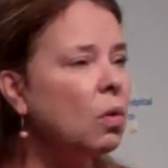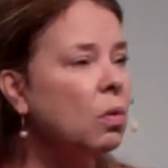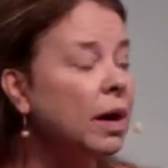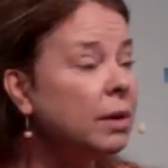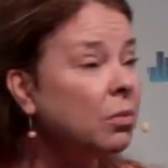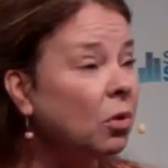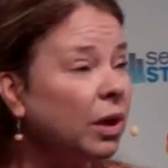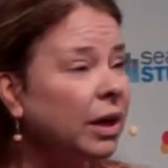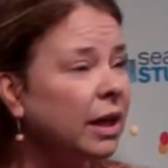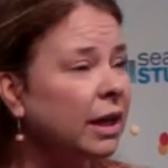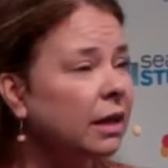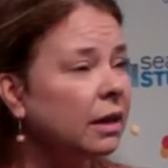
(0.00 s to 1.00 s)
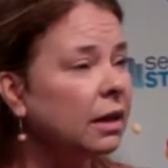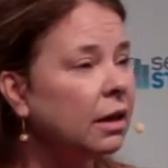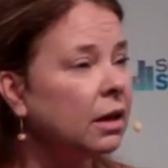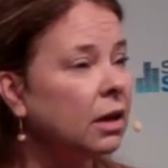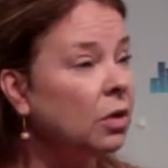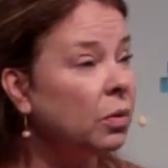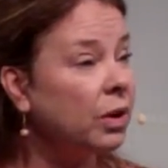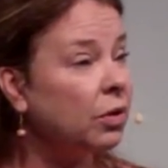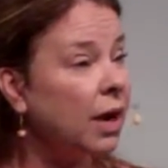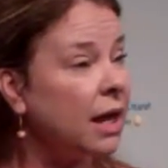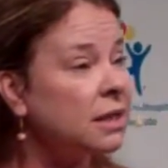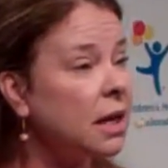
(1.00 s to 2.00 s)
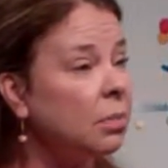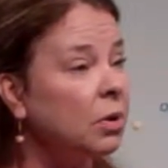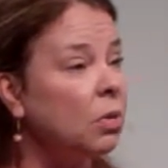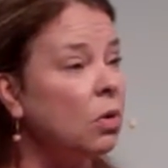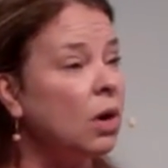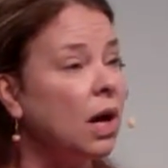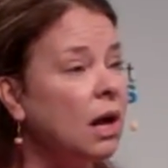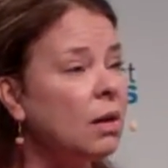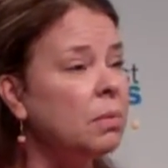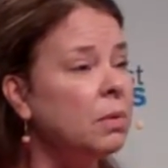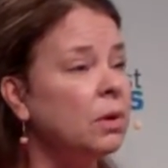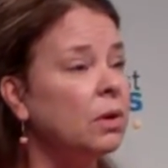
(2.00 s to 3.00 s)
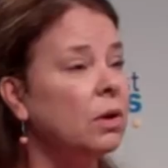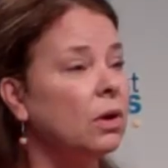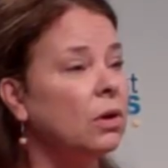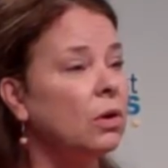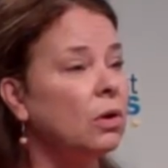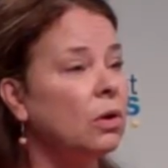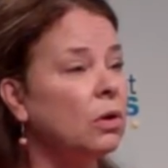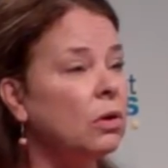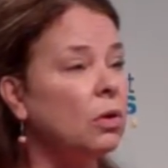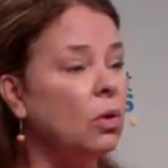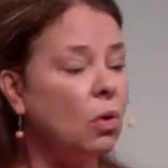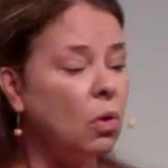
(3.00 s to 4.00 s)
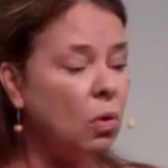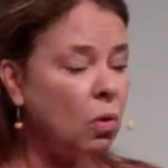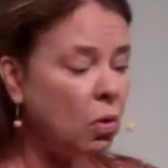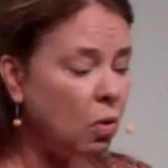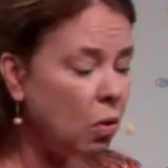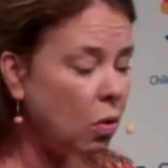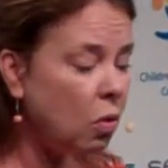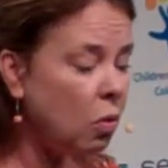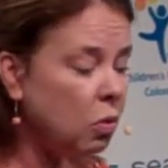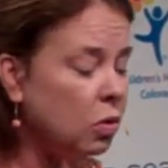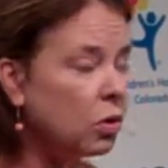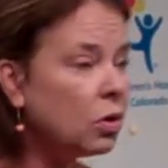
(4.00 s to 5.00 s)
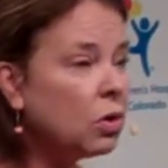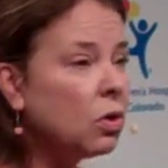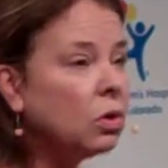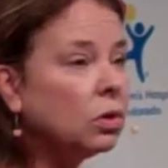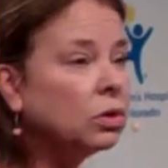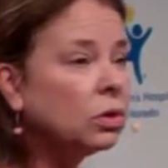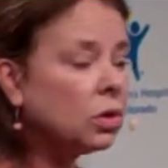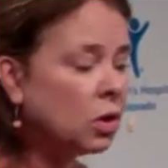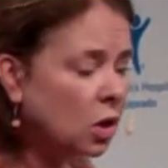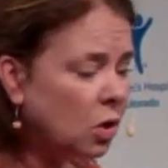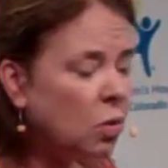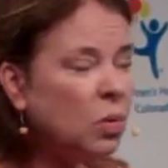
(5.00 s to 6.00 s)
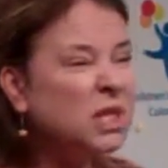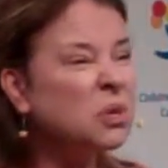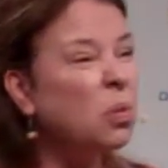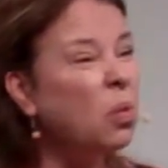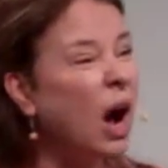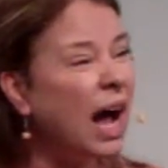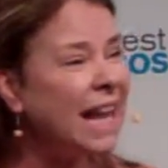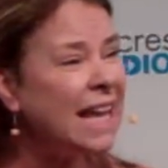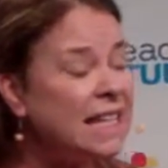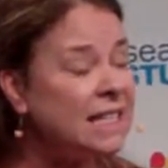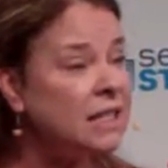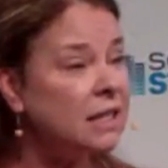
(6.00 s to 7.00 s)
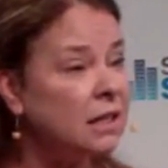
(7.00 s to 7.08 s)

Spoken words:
one morning, when Grasshopper woke up, the whole world was white.